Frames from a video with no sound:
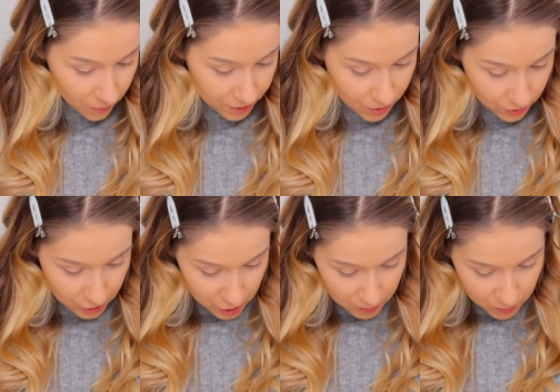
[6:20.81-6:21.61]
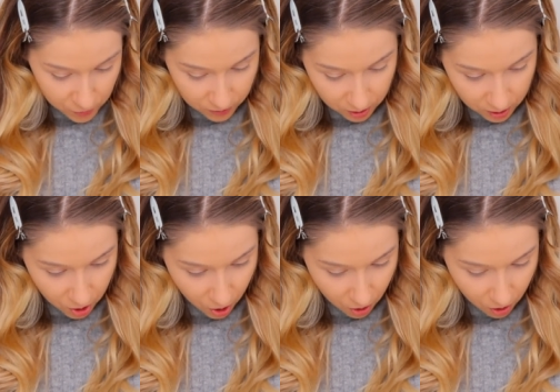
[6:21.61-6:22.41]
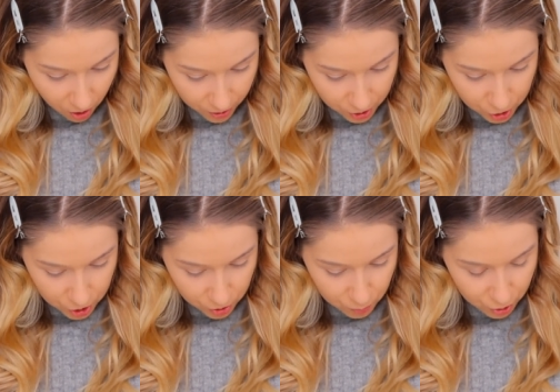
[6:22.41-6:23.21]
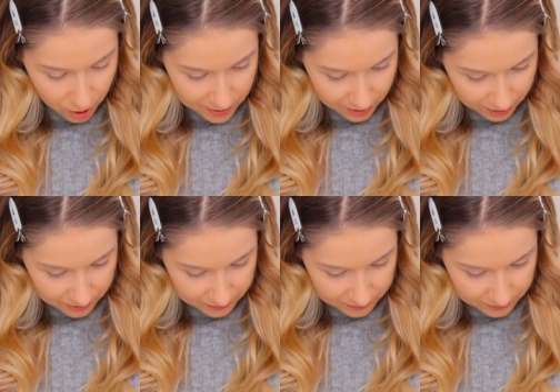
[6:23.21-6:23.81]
we're going to be moving on to bronzer.